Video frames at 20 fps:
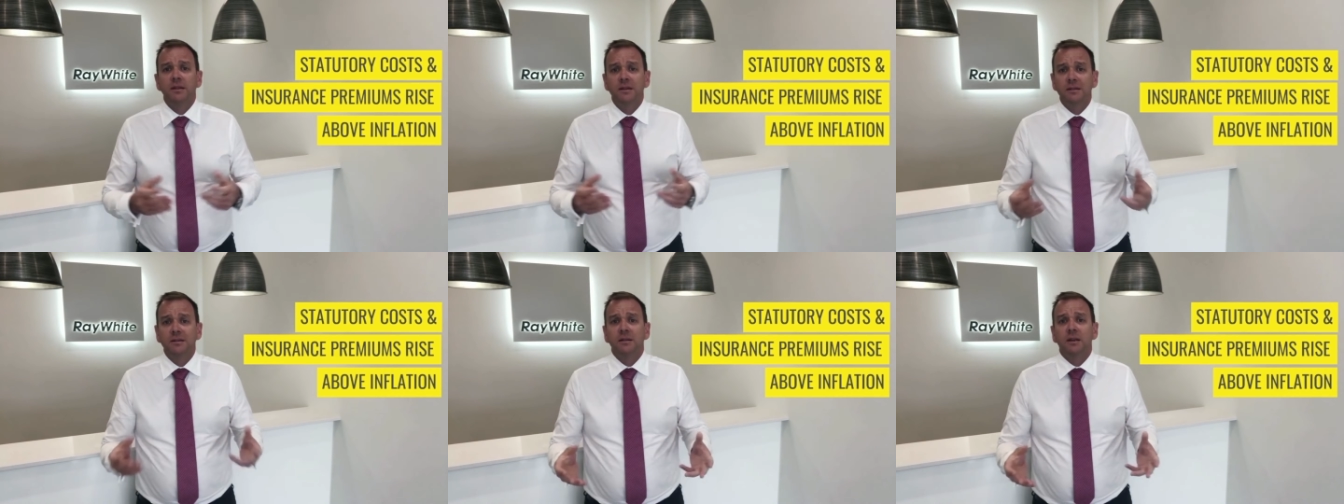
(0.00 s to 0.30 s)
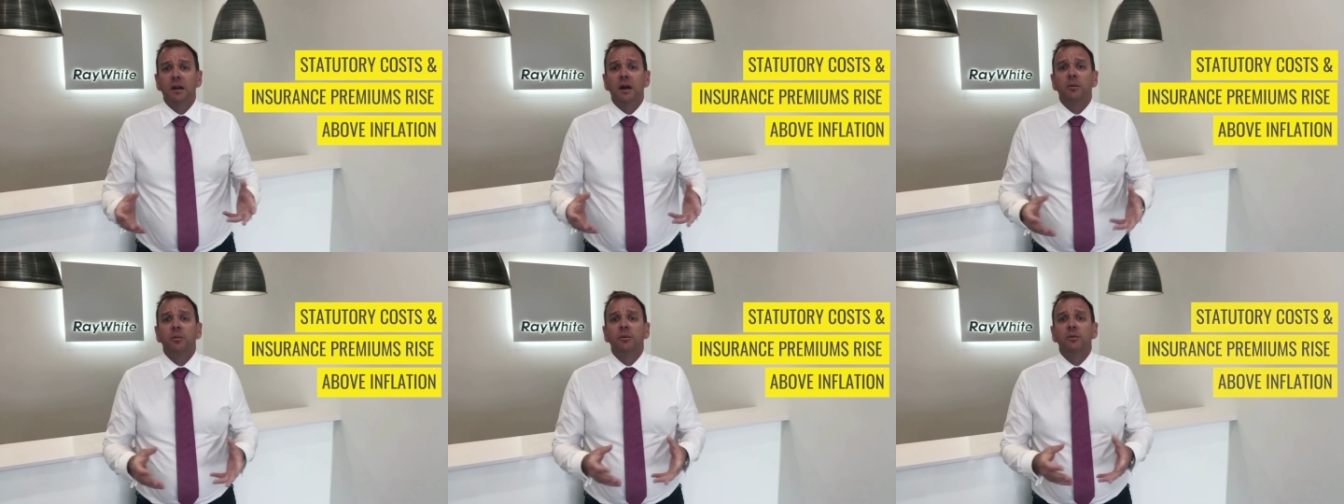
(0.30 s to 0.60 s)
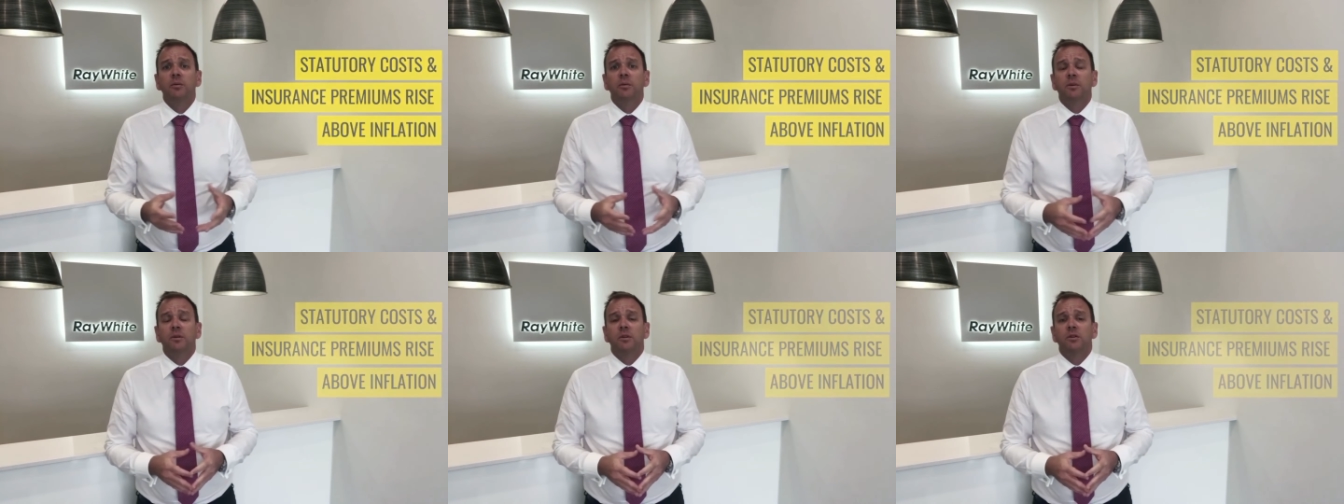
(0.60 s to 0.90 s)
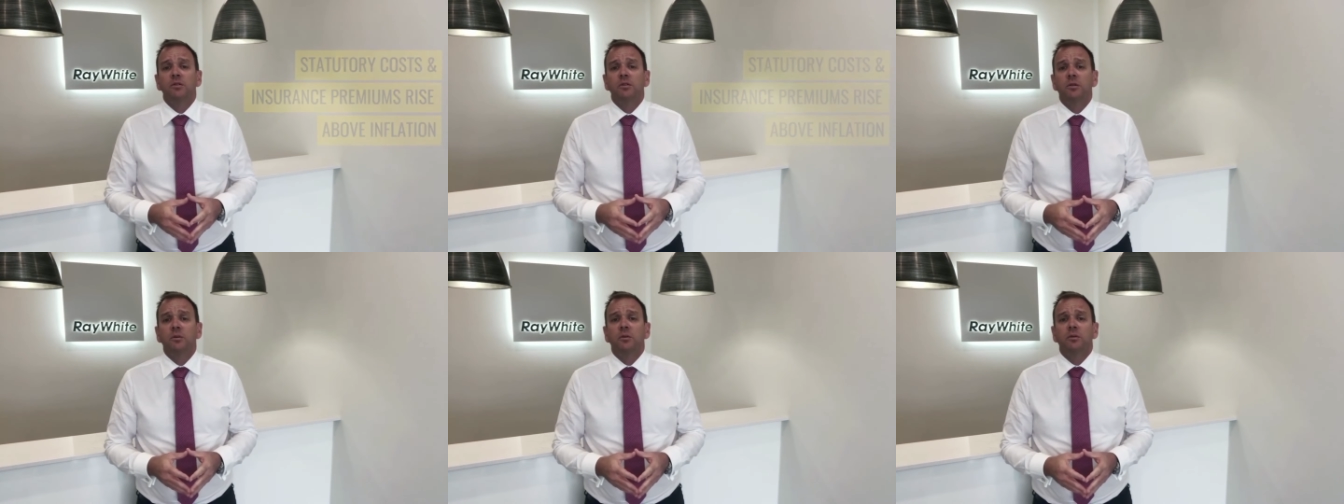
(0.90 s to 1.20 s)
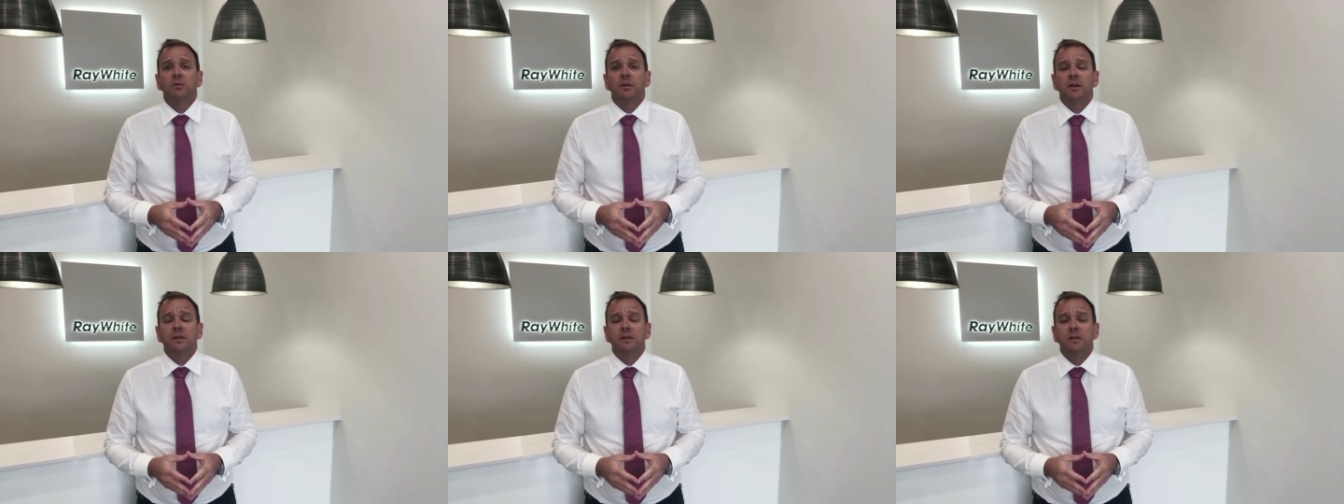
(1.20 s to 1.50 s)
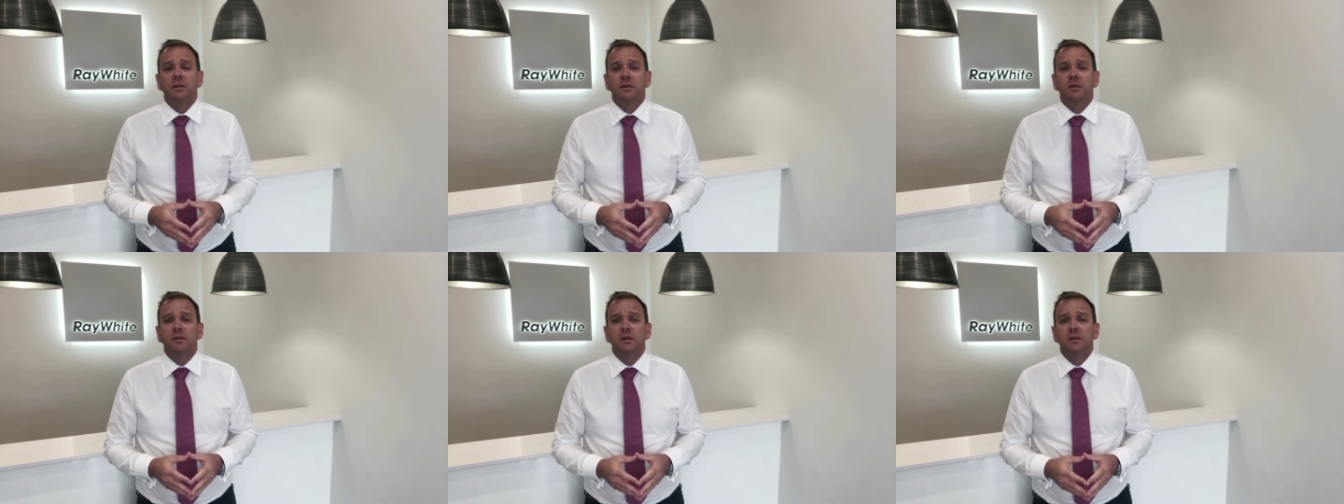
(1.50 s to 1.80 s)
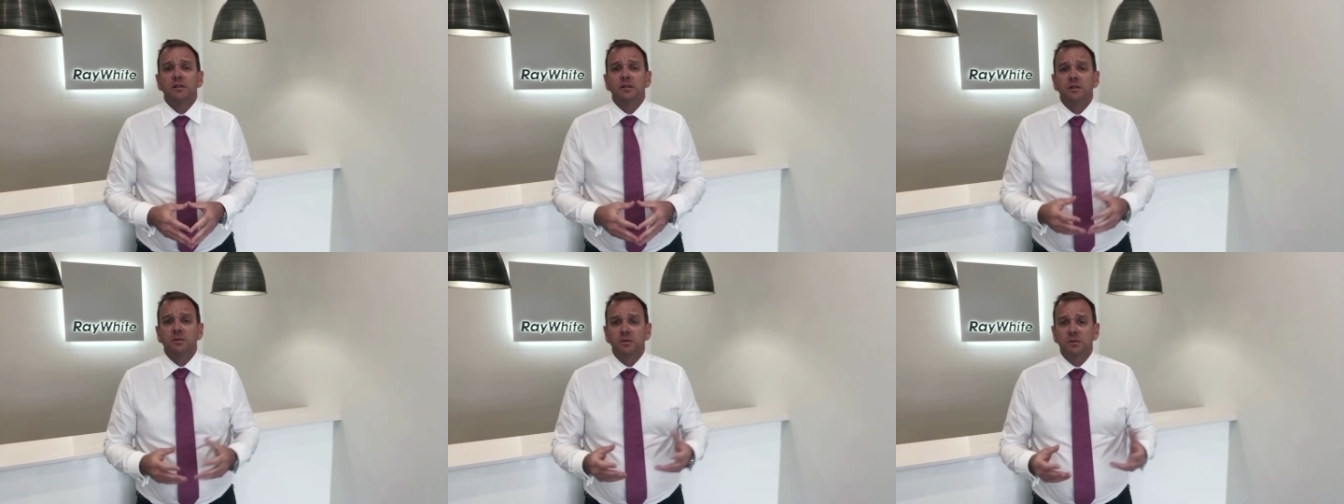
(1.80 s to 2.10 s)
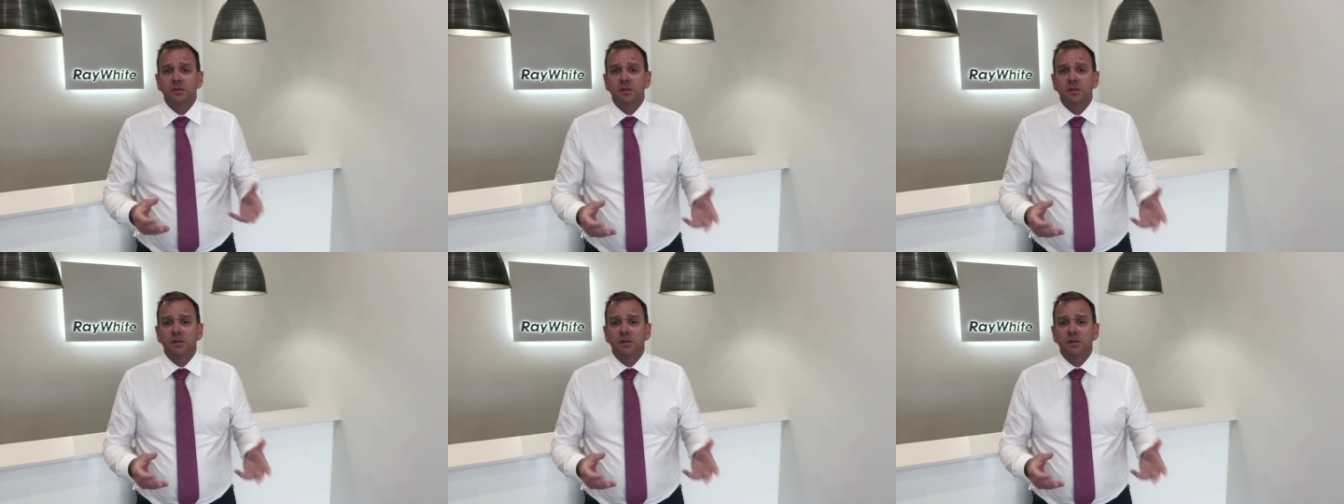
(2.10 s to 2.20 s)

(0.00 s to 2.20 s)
This, coupled with the normal rent increases,